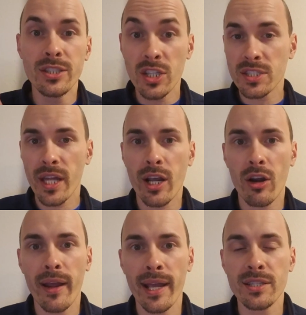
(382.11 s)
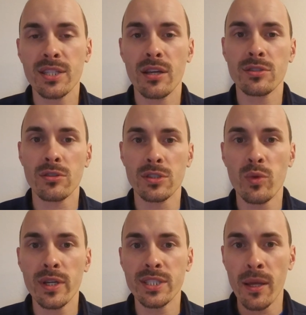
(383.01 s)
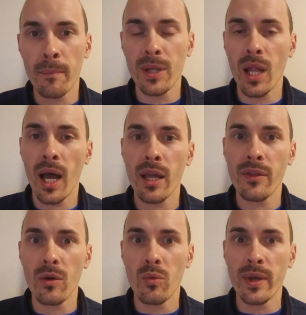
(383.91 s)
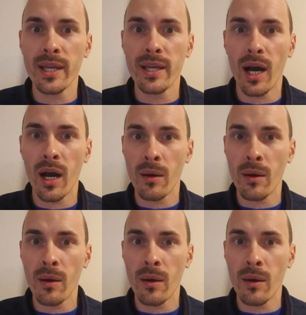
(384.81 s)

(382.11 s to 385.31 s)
just like our ancestors, which imply that we